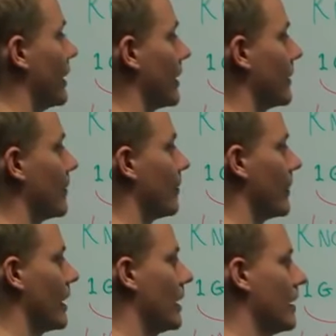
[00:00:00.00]
right here,
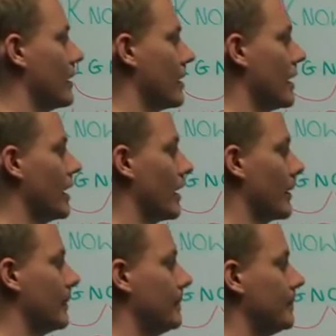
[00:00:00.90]
is the
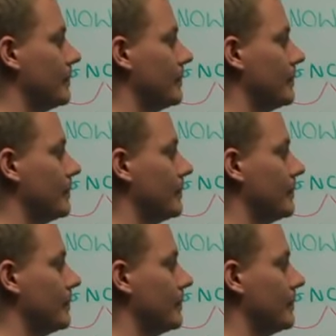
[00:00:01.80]
year,